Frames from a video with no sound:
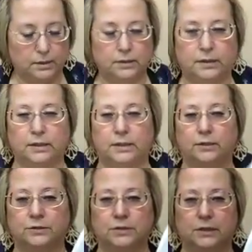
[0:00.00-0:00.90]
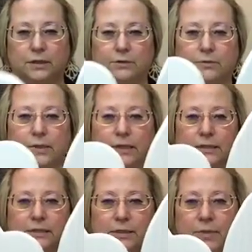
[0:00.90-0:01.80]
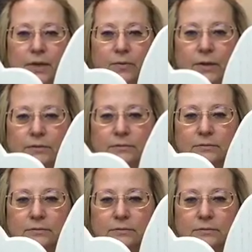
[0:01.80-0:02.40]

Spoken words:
And then here's another one, that's the big one.